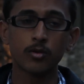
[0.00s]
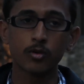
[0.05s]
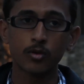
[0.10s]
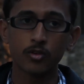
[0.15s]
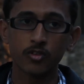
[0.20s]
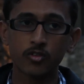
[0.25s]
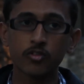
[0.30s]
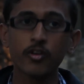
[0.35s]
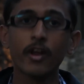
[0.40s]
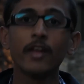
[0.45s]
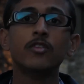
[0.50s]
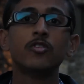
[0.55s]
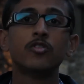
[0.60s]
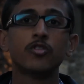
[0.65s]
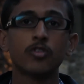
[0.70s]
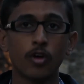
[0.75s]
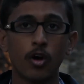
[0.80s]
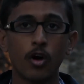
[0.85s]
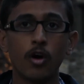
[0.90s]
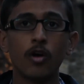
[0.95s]

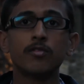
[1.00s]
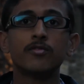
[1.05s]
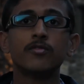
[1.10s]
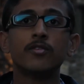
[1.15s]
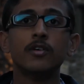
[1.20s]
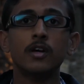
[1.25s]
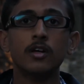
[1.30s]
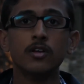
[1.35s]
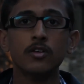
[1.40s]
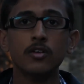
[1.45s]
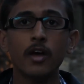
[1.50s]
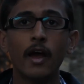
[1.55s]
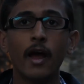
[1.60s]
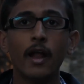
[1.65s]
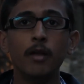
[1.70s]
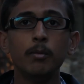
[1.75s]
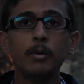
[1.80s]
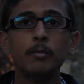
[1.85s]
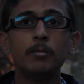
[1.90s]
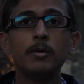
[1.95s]
strengths of
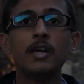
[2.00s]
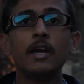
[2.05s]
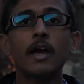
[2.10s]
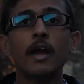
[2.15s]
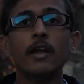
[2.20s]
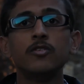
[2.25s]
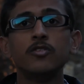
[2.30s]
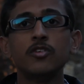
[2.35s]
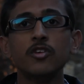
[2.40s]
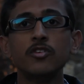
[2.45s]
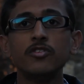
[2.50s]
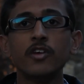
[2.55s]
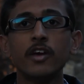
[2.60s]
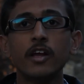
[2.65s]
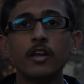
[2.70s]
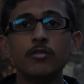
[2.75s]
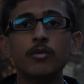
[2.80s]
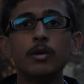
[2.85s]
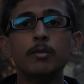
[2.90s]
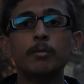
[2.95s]
LBB and
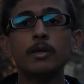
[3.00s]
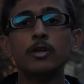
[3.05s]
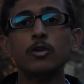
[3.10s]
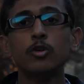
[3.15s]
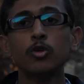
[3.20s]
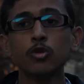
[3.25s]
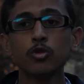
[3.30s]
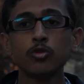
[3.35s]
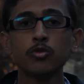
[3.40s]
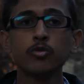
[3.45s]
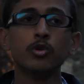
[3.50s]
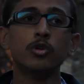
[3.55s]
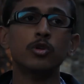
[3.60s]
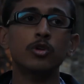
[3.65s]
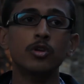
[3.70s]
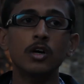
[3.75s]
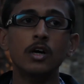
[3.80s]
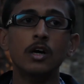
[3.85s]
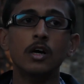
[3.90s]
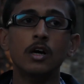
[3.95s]
CCL will be useful
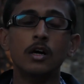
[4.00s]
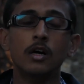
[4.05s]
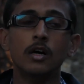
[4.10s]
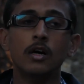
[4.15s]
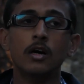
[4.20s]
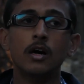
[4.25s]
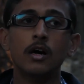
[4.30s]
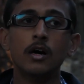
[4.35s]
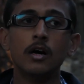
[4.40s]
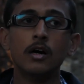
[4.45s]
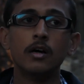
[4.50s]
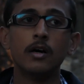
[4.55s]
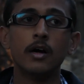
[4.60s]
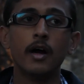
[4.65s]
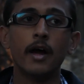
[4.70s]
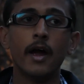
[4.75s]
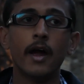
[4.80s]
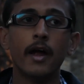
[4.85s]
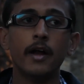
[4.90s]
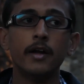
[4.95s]

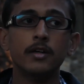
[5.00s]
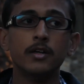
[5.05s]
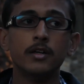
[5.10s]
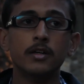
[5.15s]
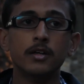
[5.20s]
and